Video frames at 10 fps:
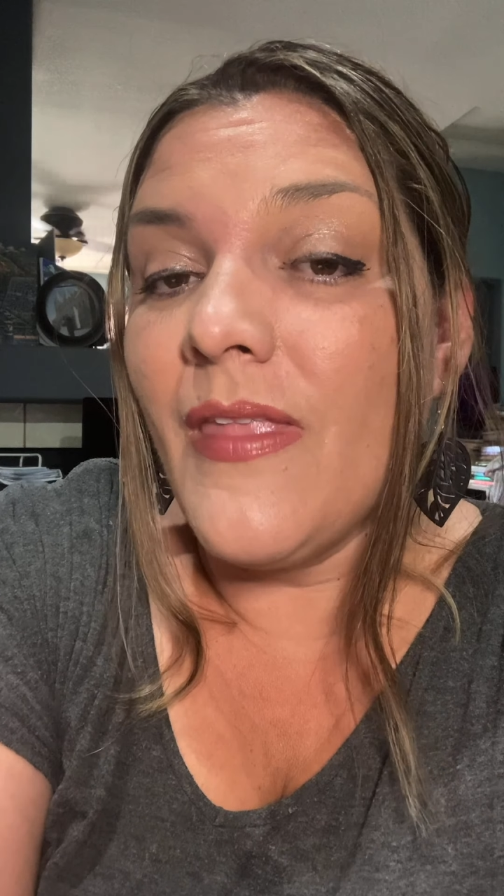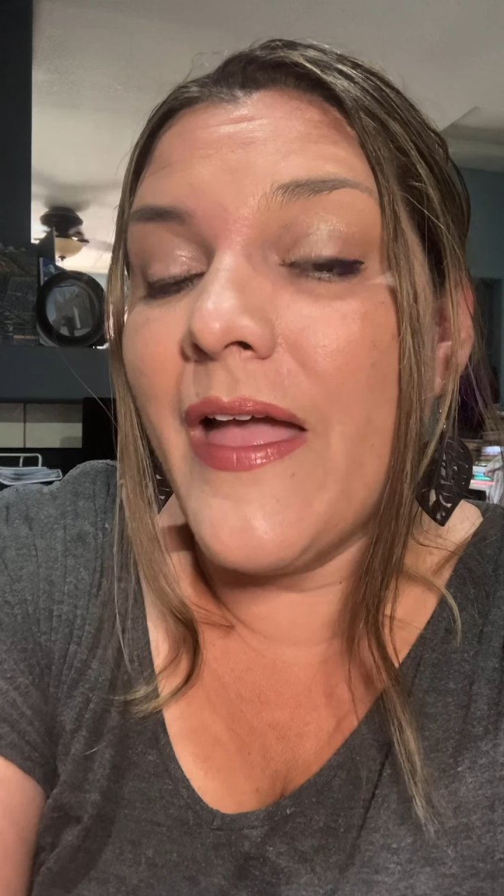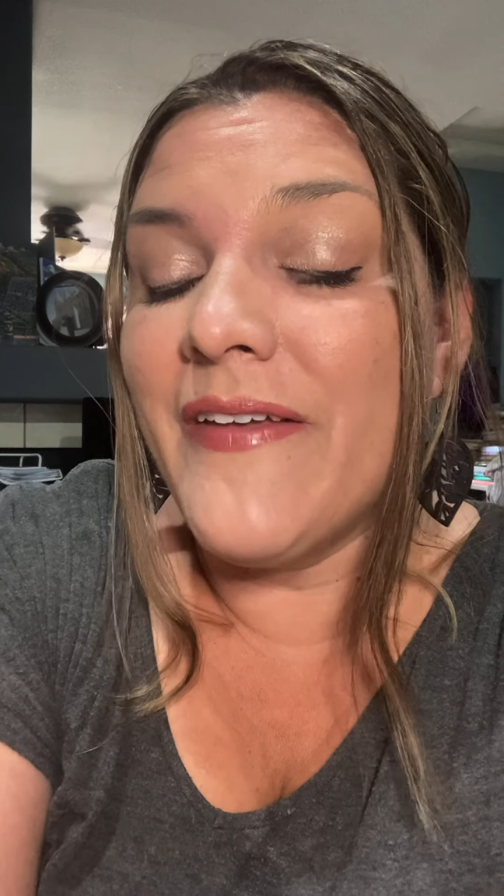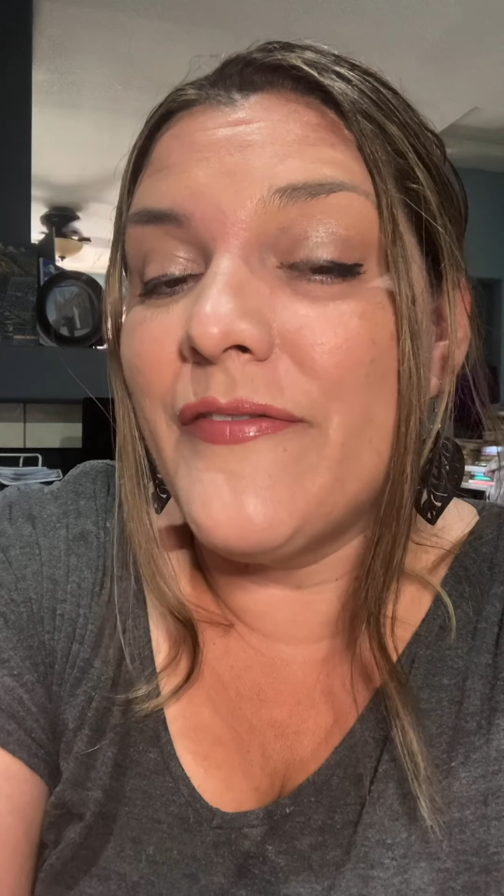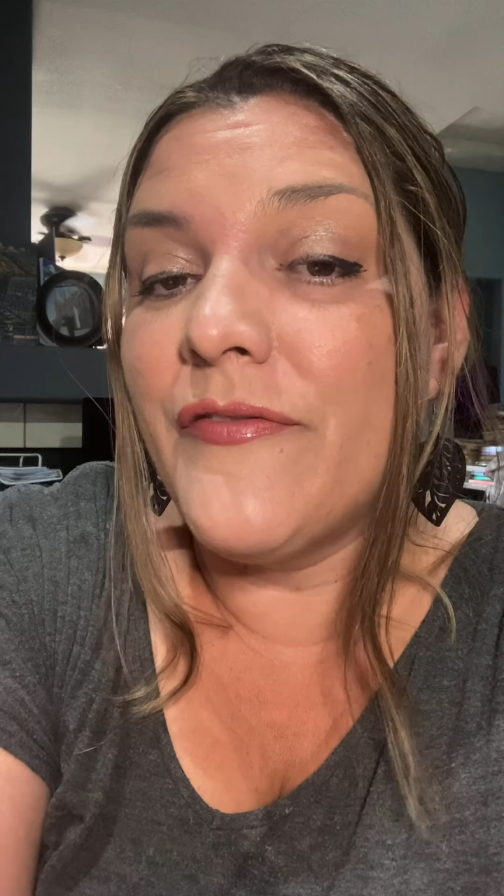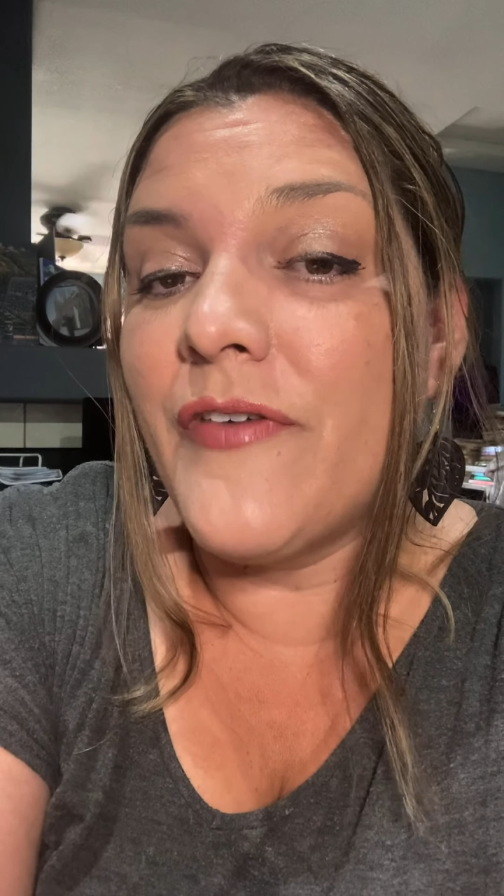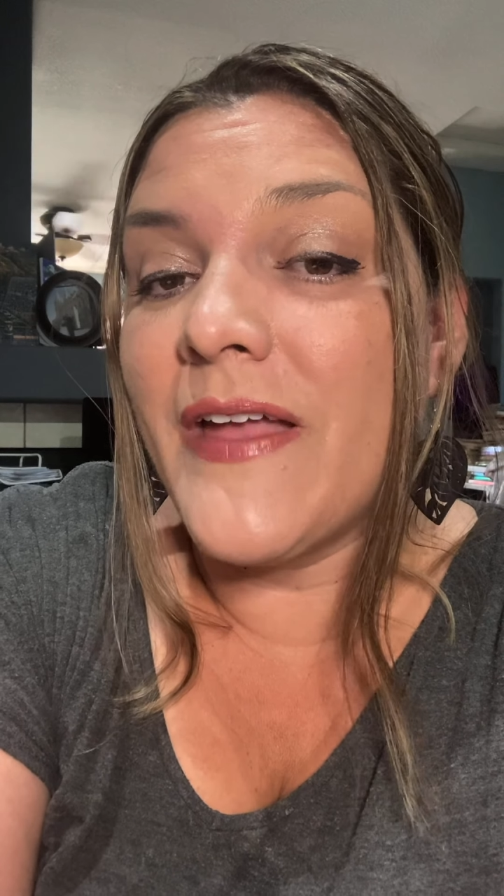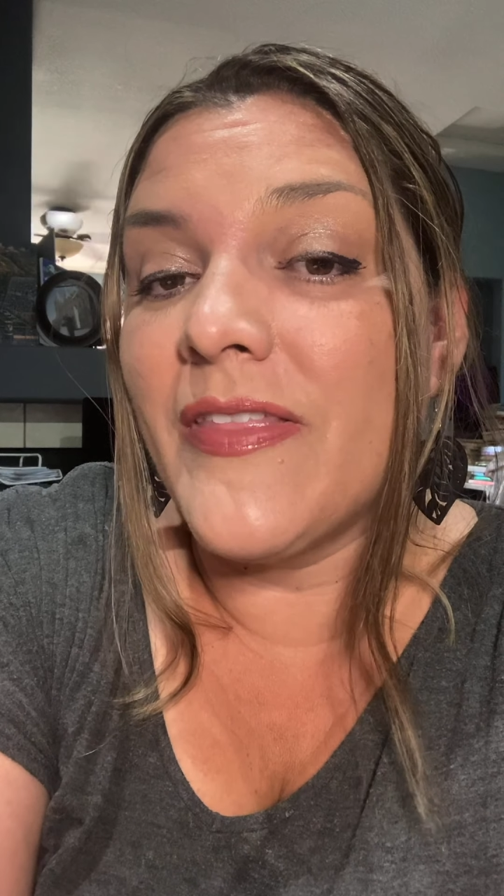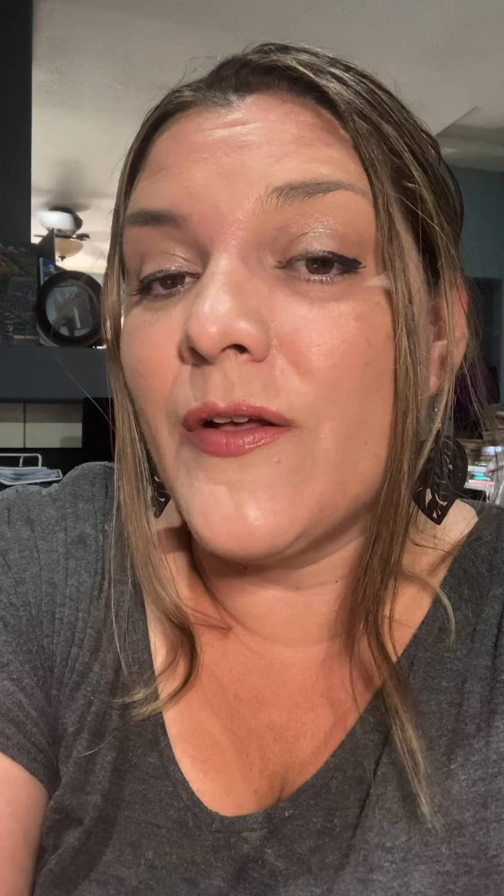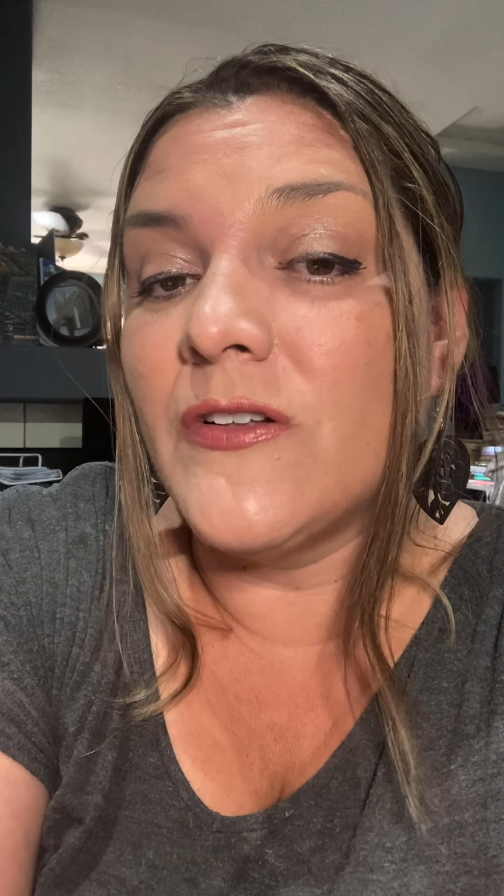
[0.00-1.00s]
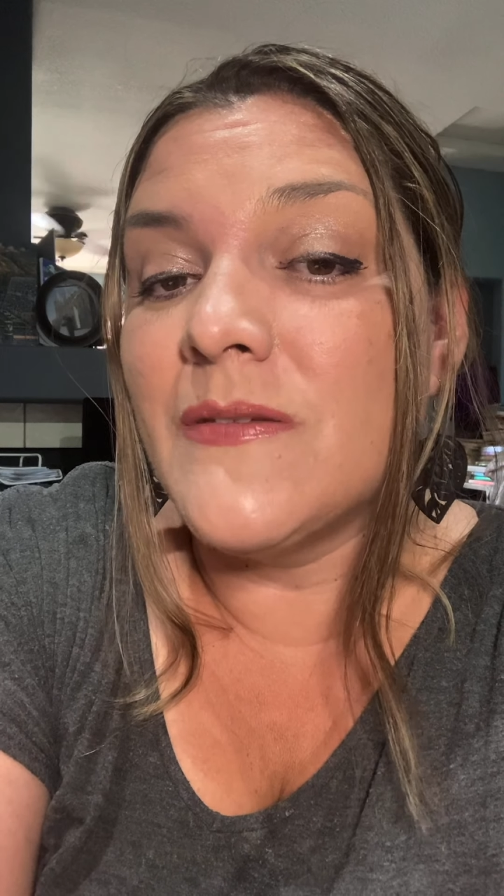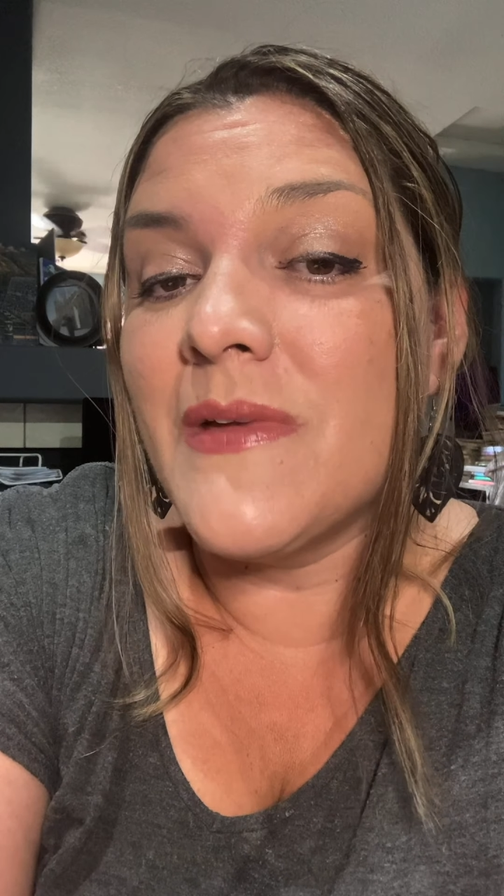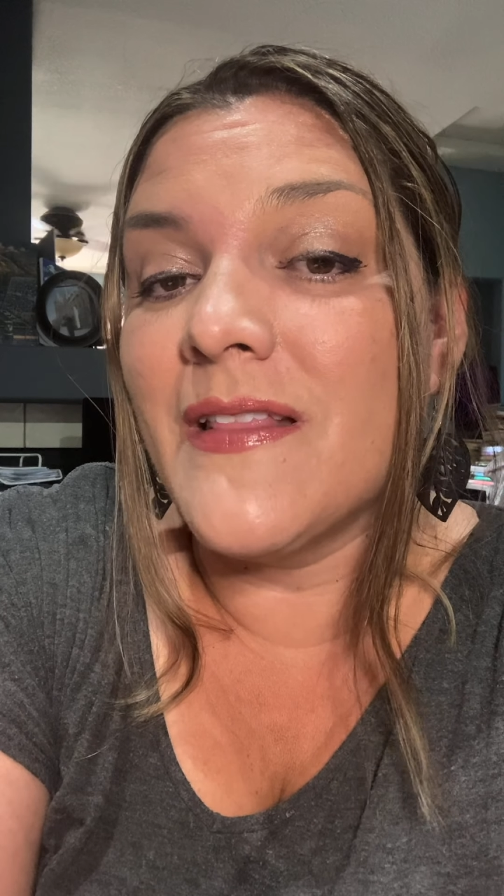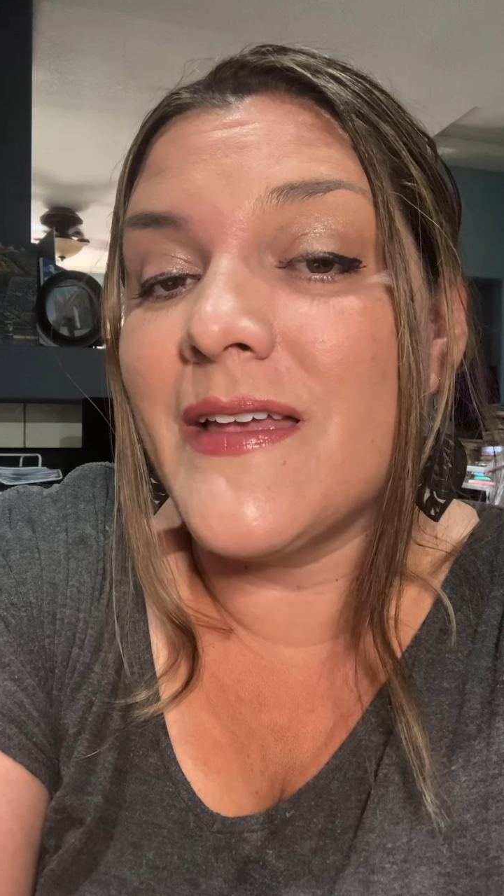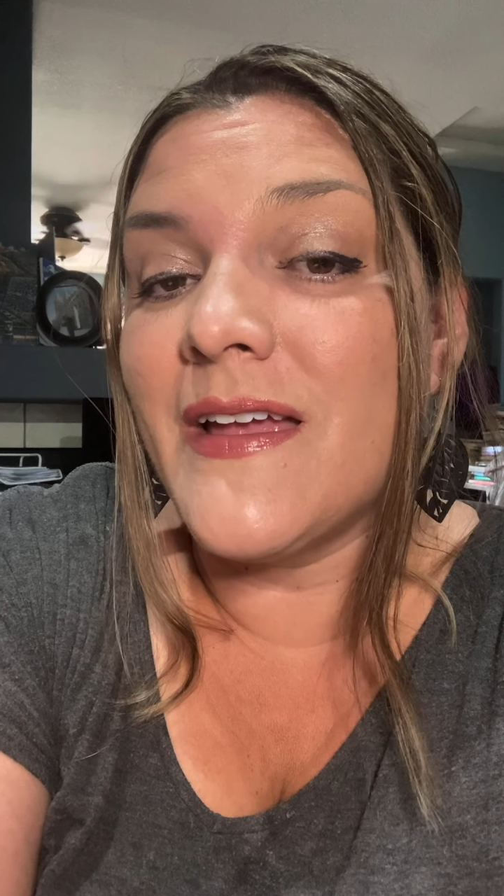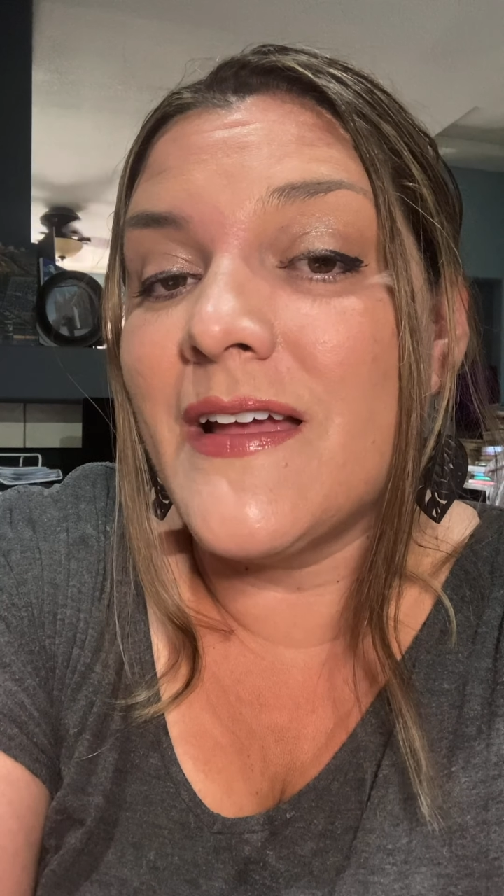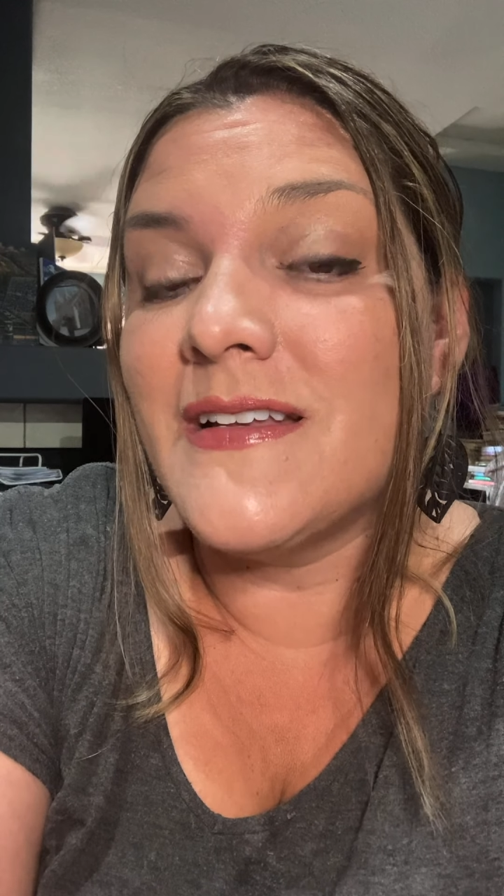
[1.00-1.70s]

I finally ultimately